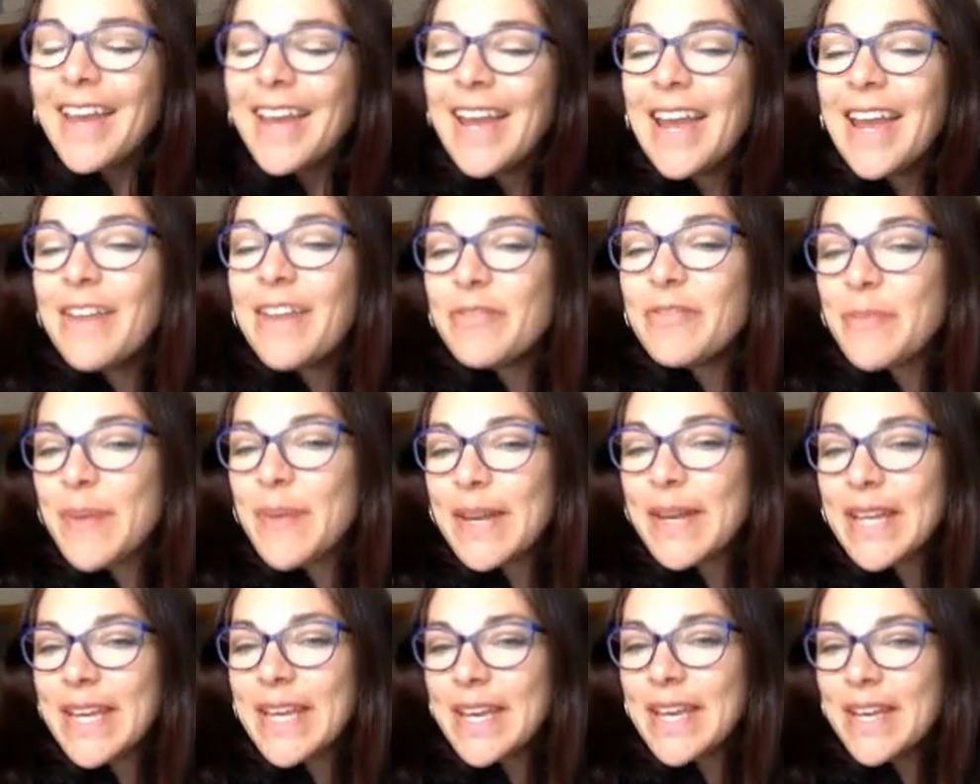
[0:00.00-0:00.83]
Hey
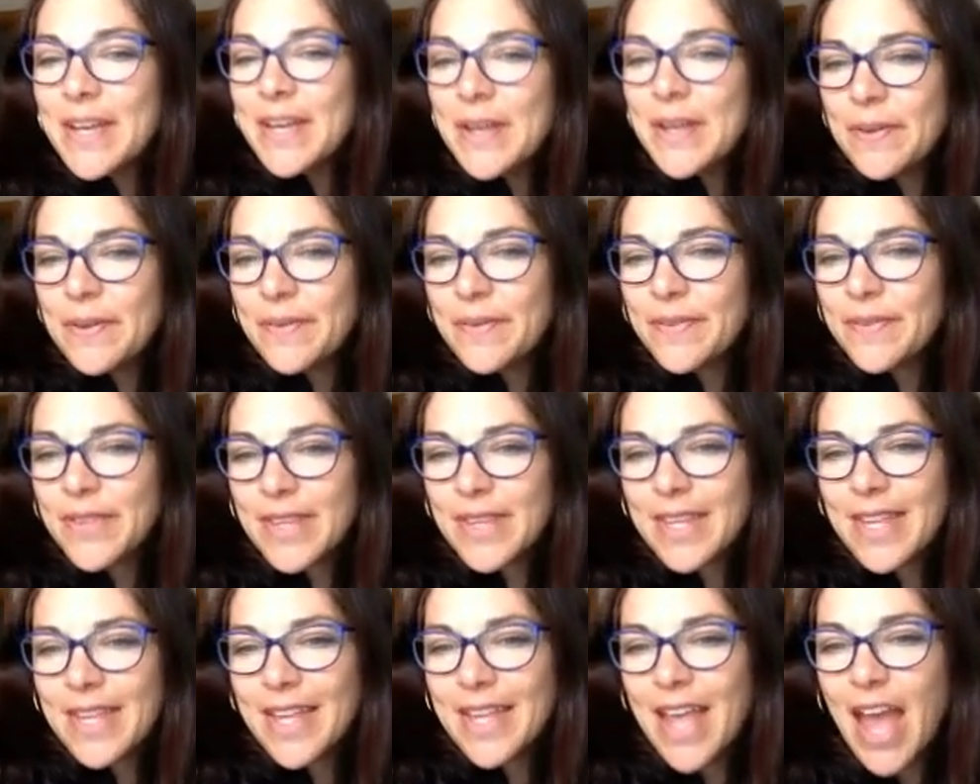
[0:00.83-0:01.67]
everybody!
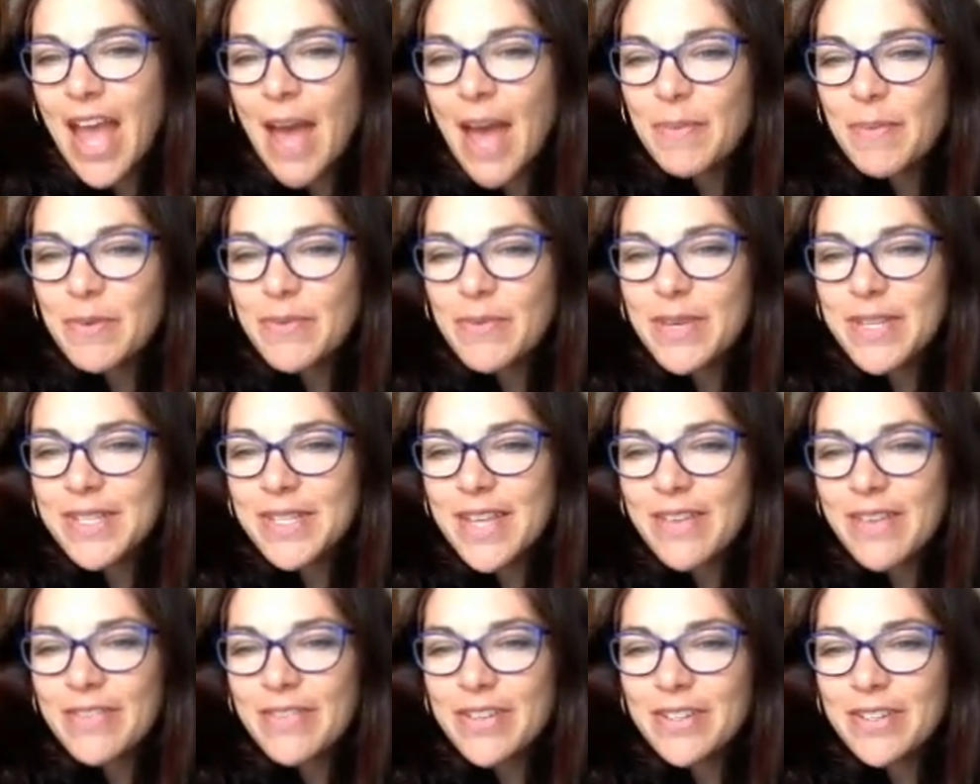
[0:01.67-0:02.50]
Happy week
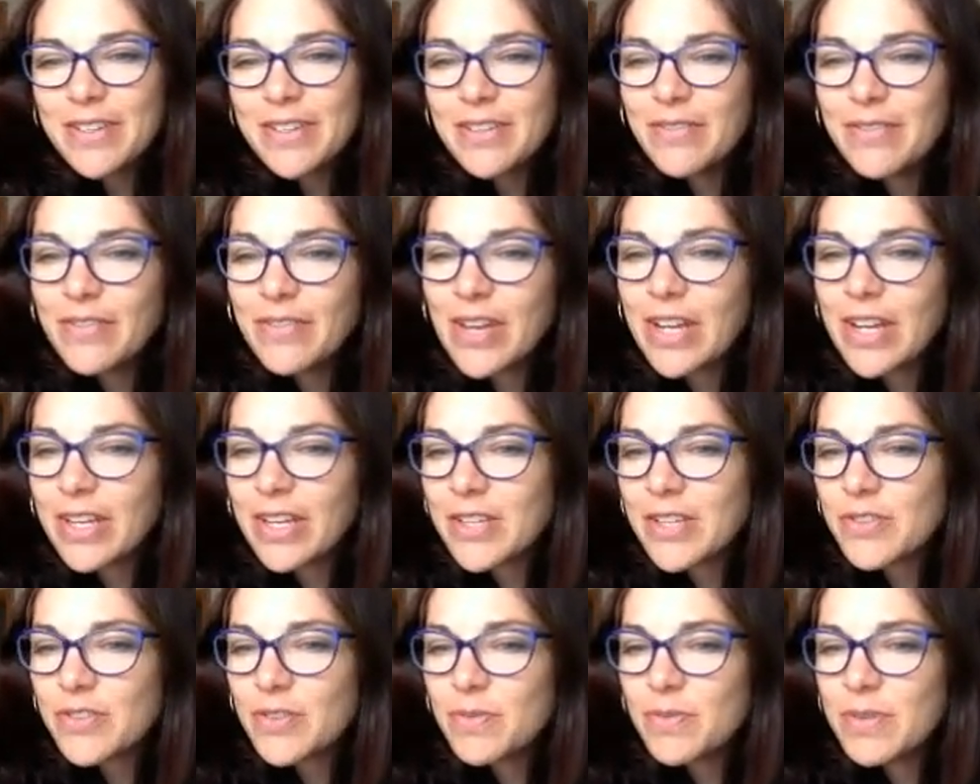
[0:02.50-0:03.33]
7. Got a
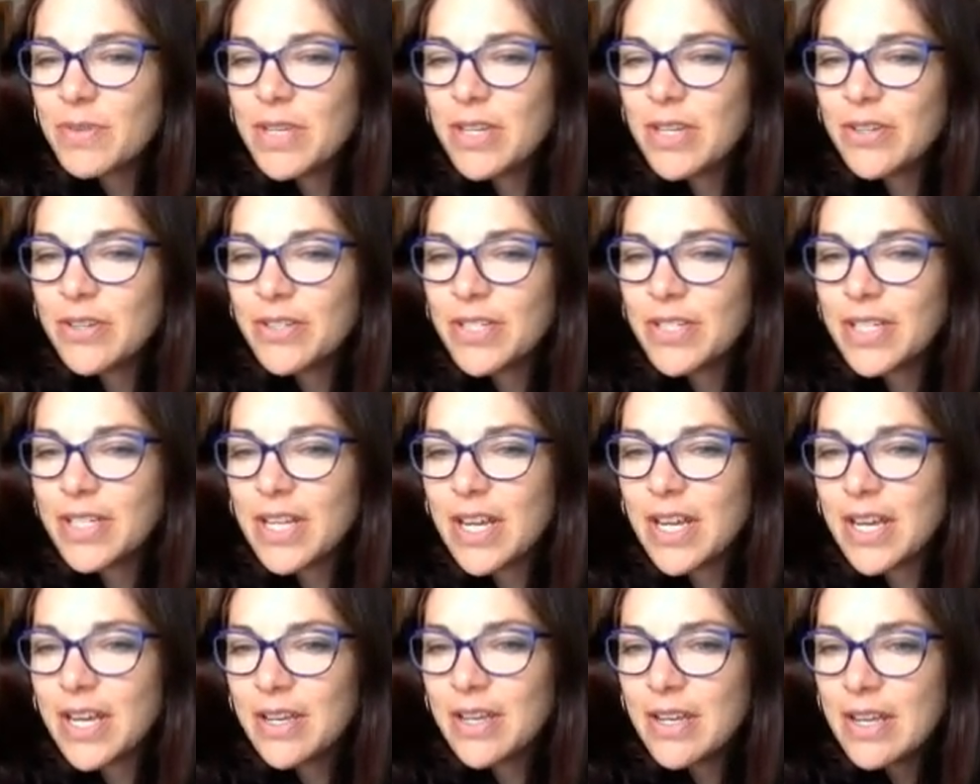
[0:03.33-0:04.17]
guest with me here
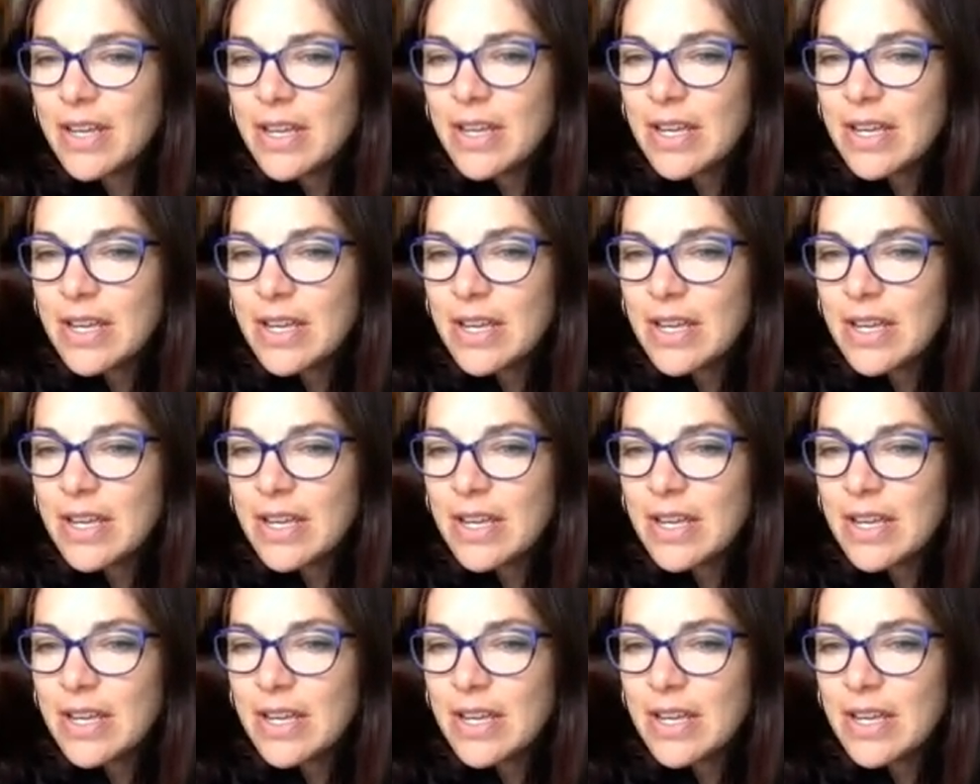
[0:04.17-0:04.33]
today.